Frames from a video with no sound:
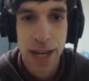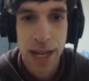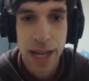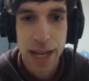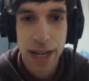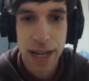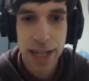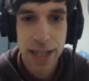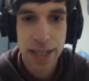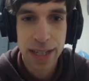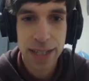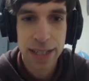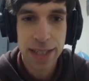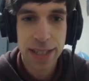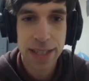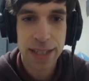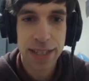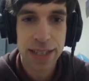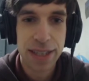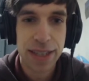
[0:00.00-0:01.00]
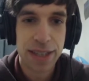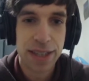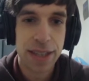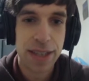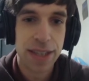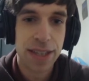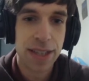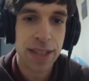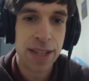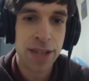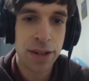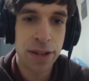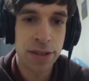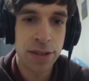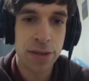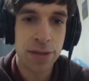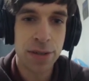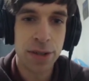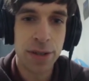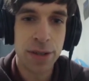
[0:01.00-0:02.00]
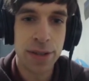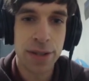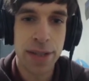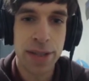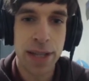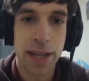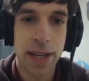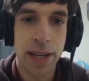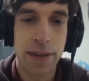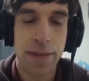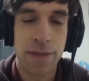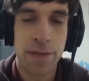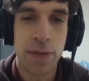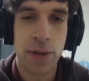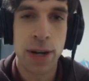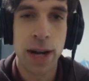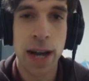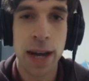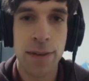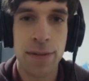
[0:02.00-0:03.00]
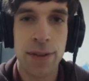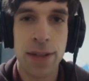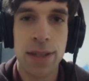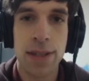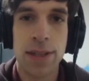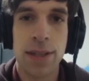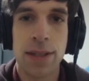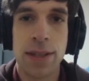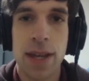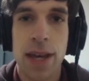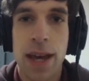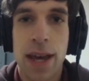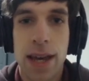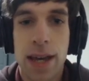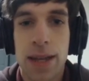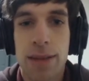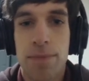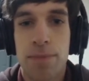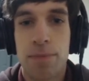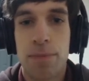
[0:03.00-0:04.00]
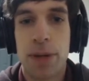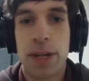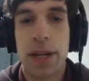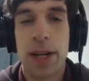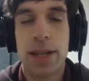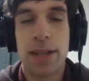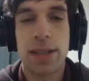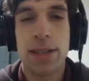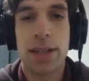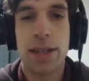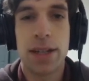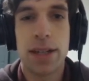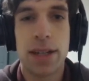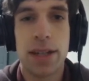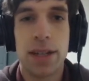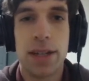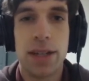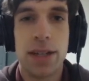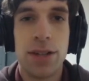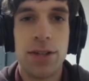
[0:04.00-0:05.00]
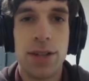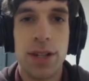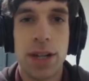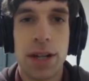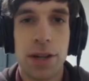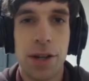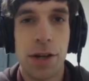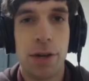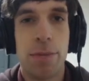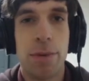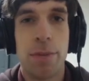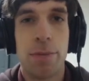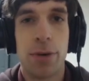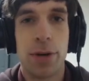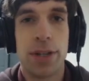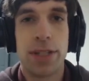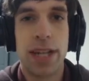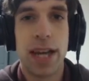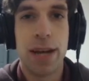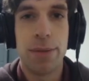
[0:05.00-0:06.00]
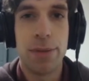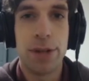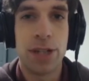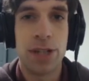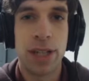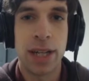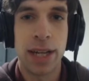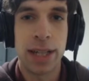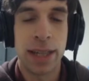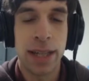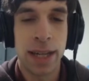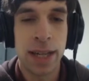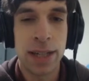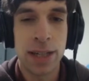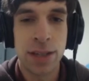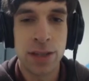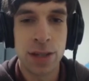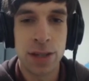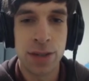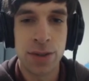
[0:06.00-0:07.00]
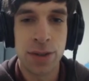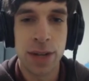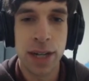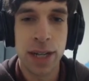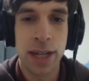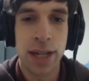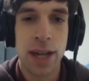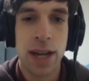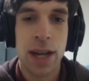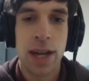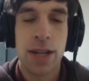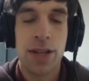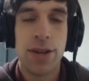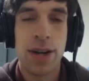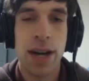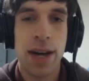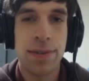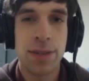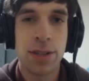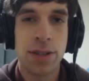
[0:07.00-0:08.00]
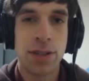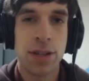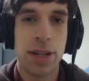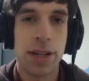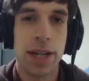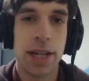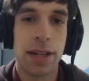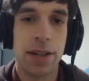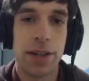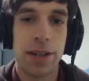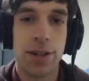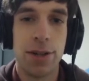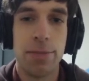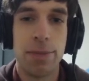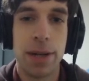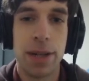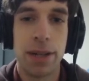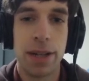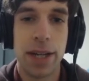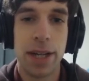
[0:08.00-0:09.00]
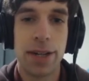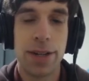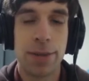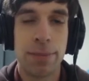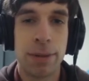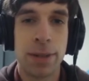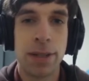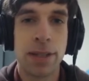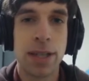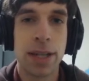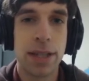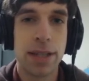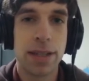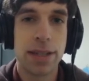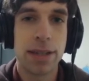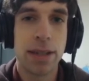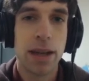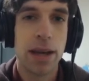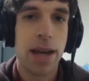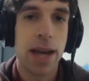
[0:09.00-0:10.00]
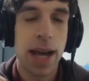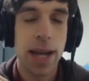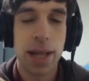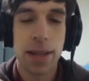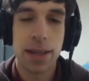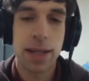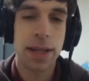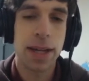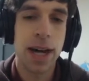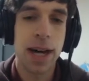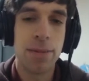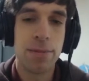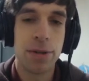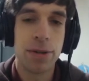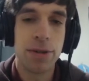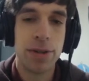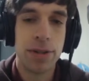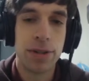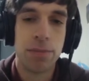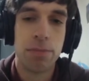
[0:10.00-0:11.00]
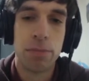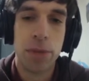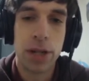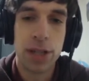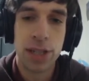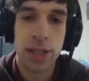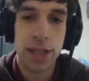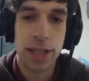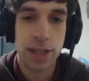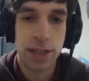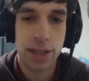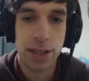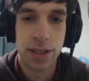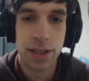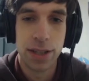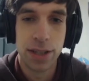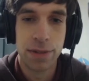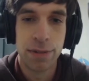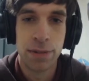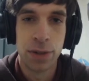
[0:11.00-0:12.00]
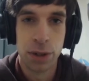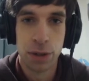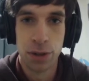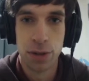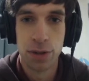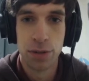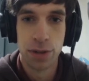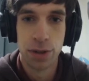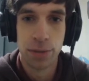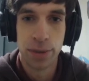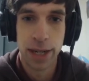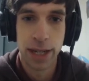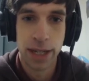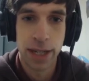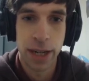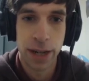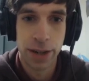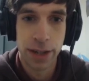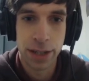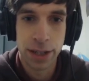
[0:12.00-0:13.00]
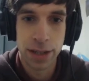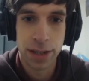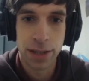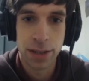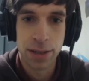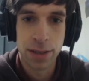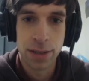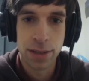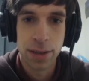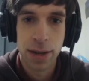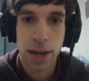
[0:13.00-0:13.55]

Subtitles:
He also notes that for heavies, because you need a little bit more damage to get the hit stun right, you have to start at a little bit later percents, and that the combo is much easier for lower weight characters.